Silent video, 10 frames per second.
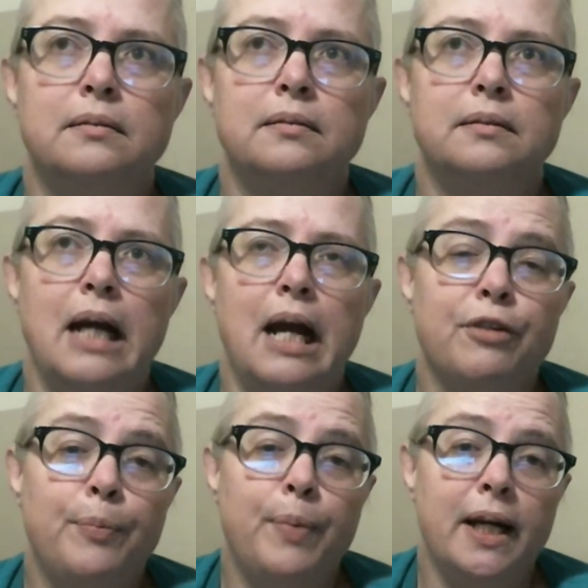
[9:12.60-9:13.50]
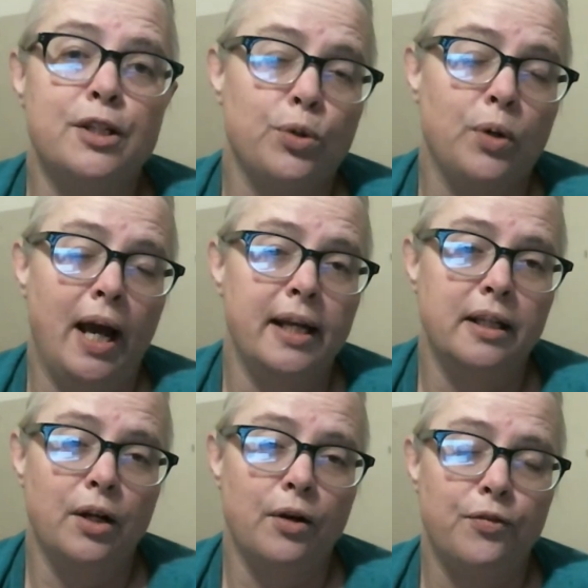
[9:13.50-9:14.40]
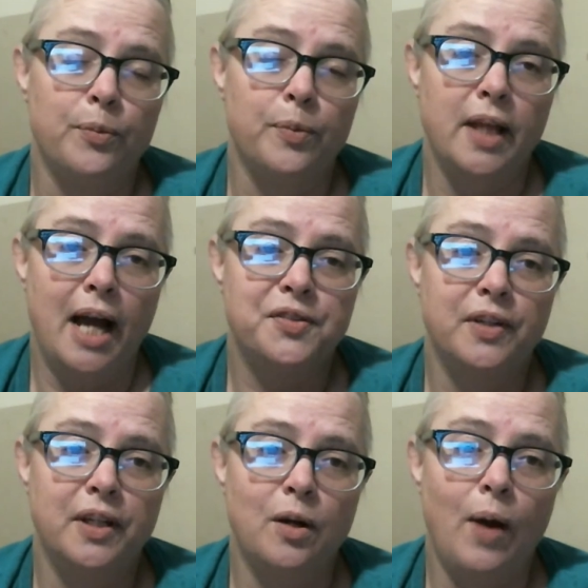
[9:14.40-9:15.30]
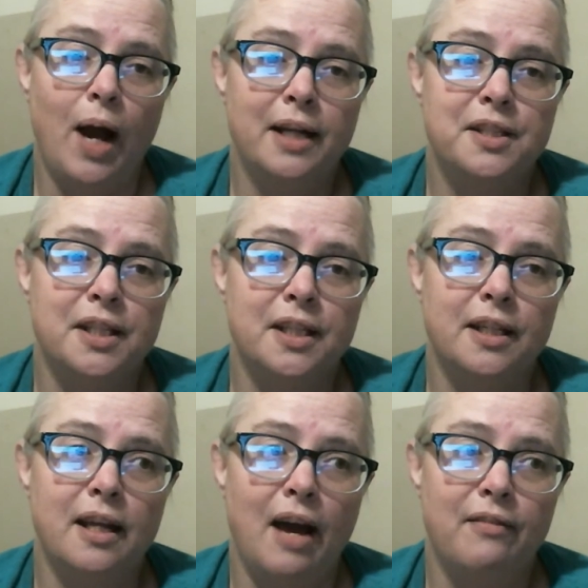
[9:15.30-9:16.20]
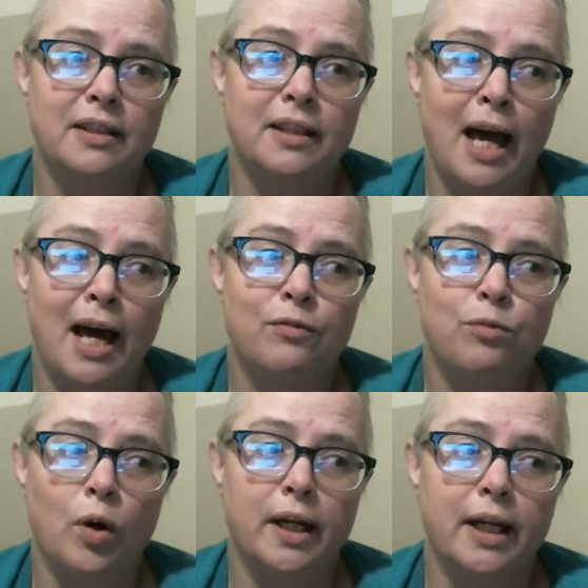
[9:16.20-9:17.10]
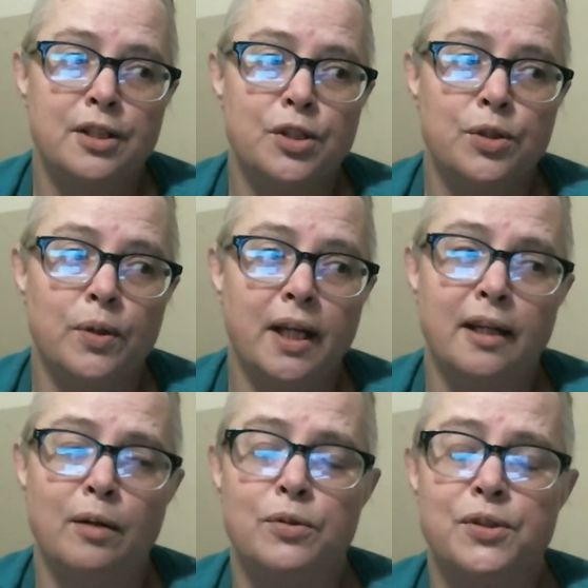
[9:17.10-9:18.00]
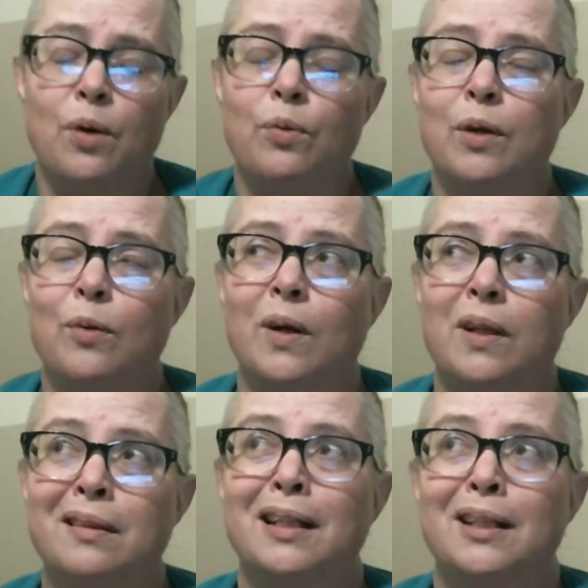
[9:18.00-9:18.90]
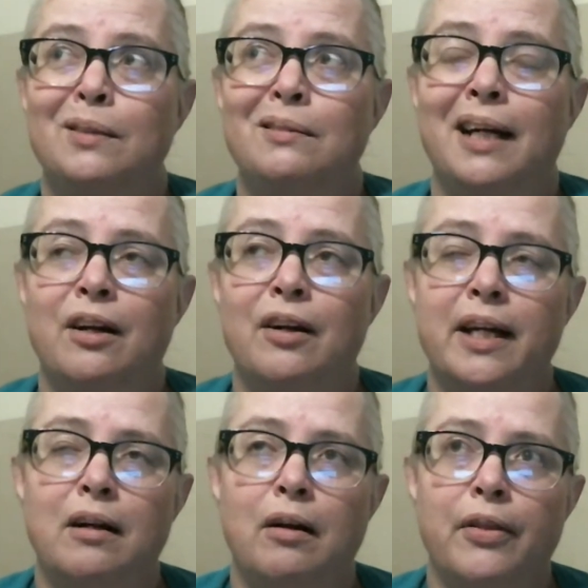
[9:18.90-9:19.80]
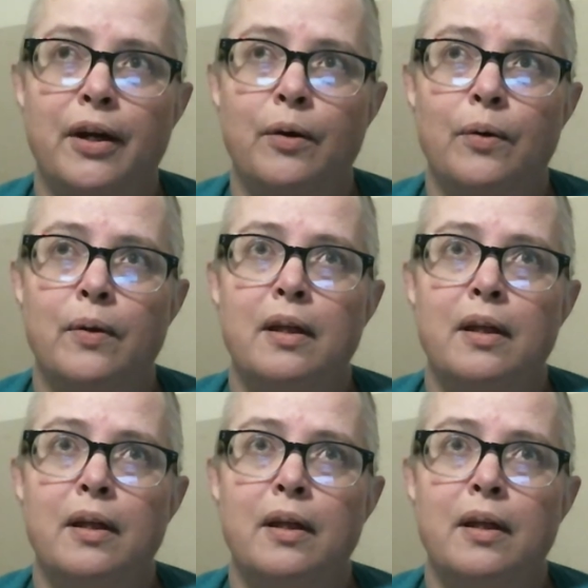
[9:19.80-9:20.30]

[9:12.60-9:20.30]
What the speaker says: Everybody's right. You know, from the last video, I did have a lot of work into it, and it was only one little area, although